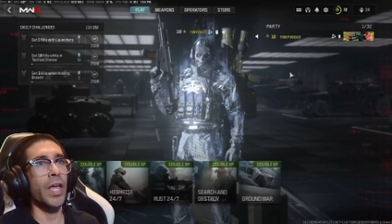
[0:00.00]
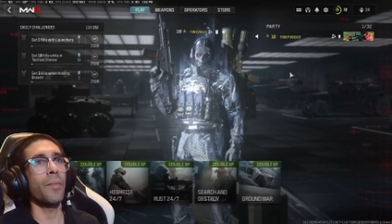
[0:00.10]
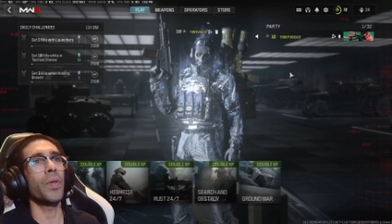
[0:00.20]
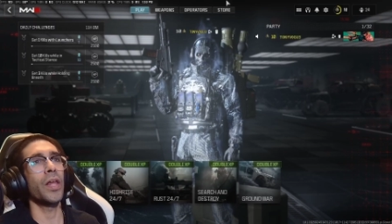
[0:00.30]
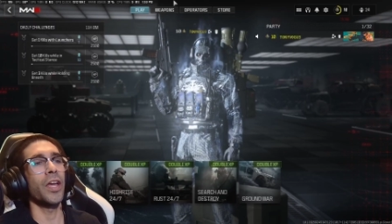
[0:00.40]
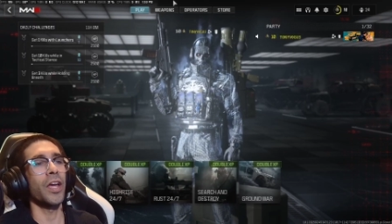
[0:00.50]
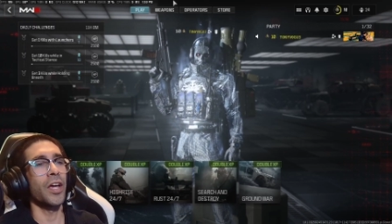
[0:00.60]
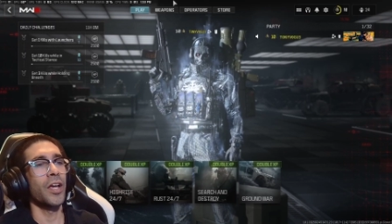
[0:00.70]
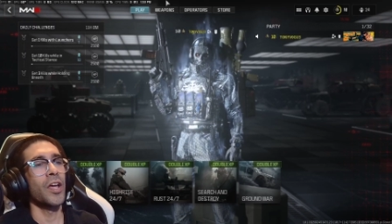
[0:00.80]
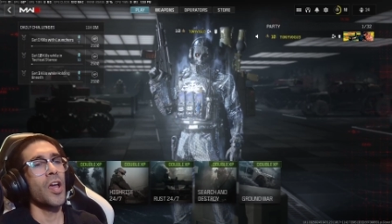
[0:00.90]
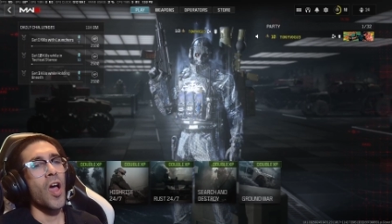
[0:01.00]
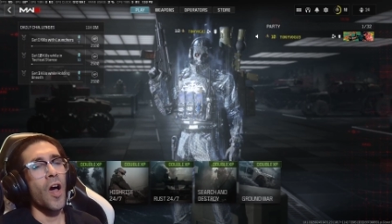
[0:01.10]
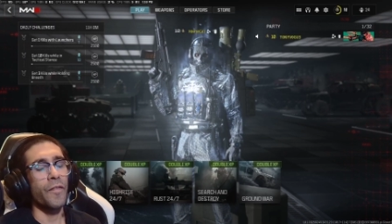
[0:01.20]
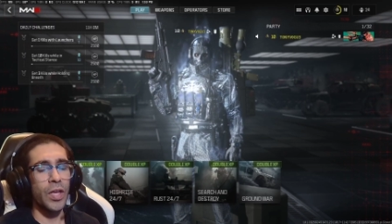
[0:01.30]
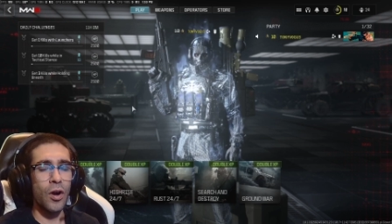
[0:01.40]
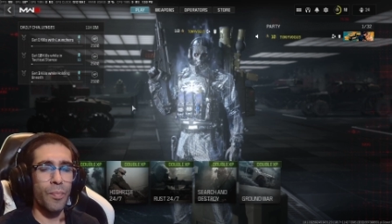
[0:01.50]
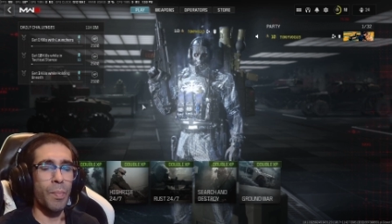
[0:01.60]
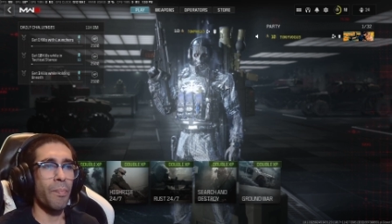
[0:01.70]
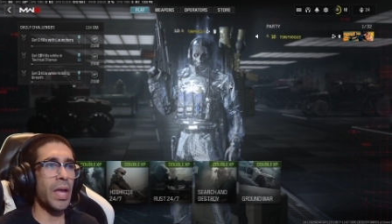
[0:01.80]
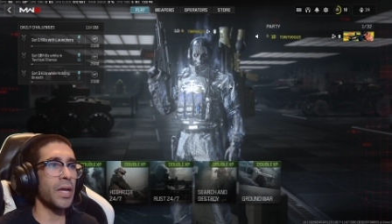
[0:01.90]
gameplay of the
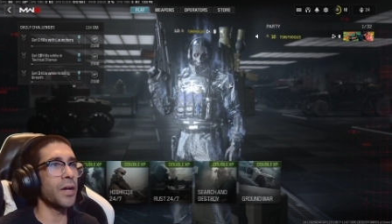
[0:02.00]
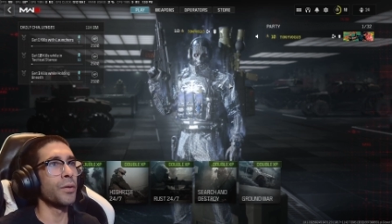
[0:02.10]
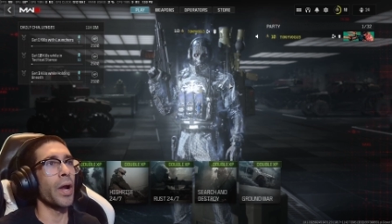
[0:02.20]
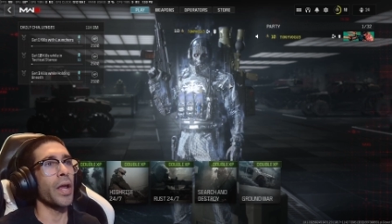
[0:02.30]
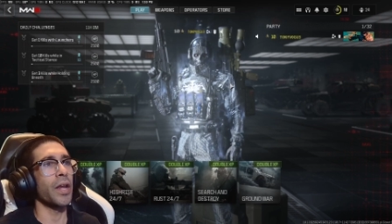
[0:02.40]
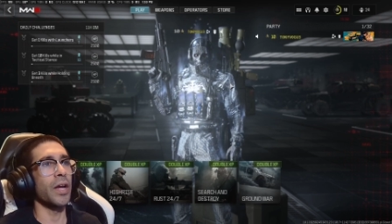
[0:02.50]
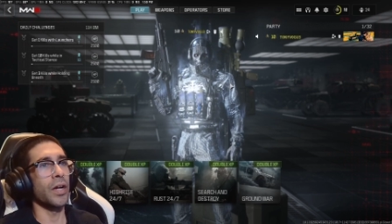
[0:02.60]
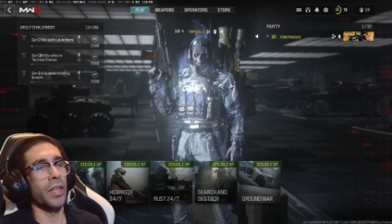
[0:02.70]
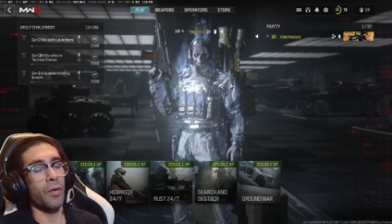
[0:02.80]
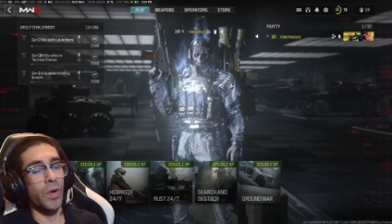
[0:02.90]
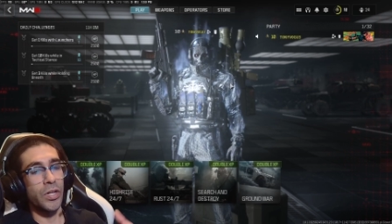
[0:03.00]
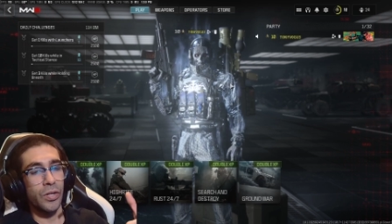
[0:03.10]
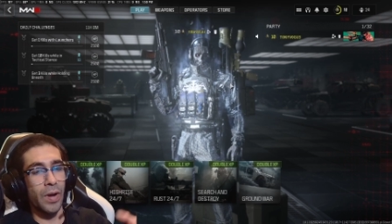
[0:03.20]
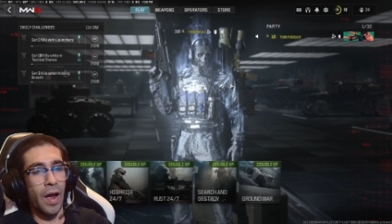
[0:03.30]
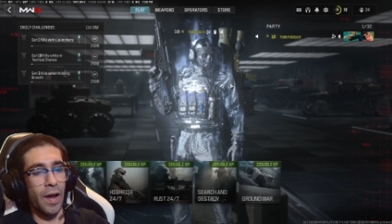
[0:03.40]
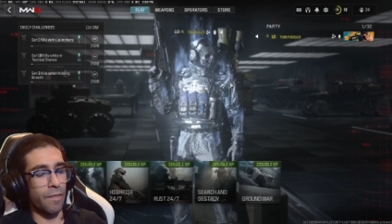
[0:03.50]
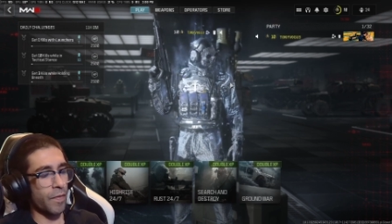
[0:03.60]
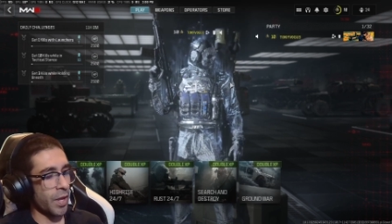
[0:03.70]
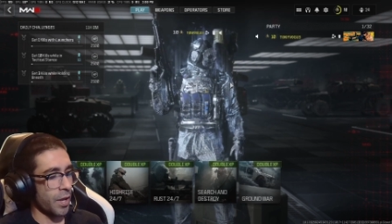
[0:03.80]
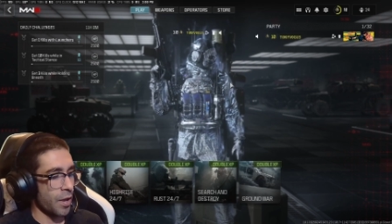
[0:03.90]
open beta right here that we do have
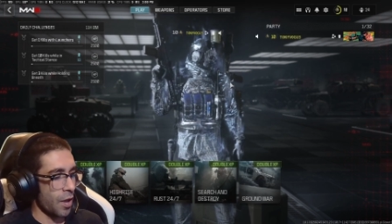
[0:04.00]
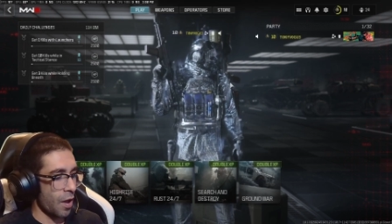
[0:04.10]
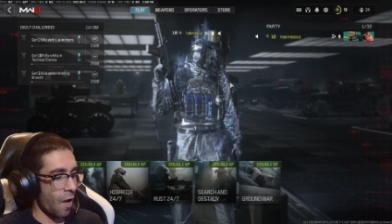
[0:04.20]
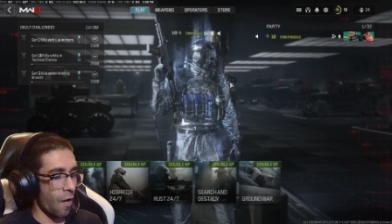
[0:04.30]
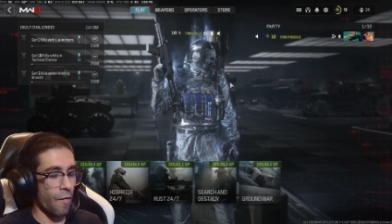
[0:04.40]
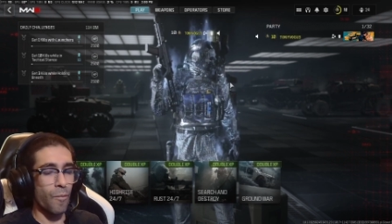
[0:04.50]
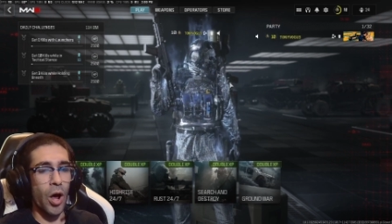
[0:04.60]
of